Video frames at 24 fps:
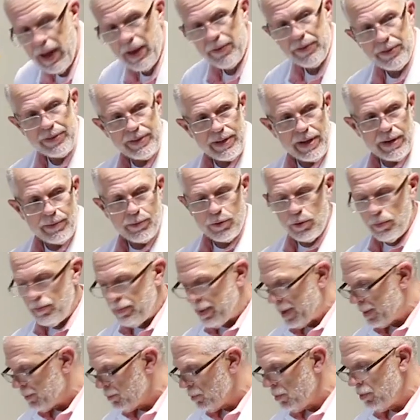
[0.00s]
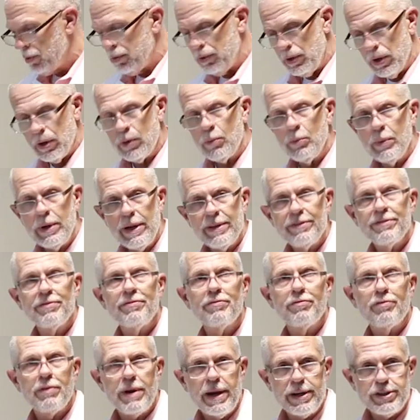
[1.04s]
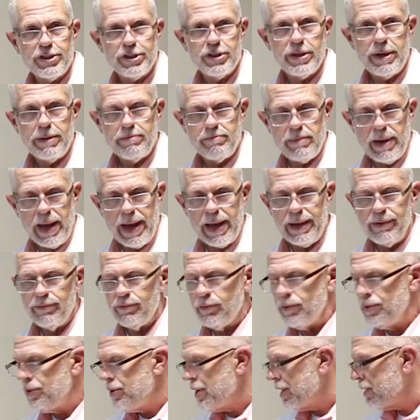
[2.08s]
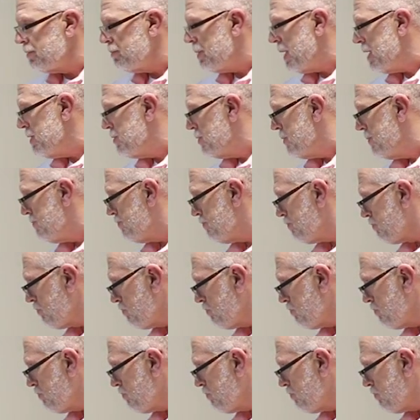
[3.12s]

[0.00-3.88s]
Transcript: how the typical bed will look when it's fresh and made for the next patient.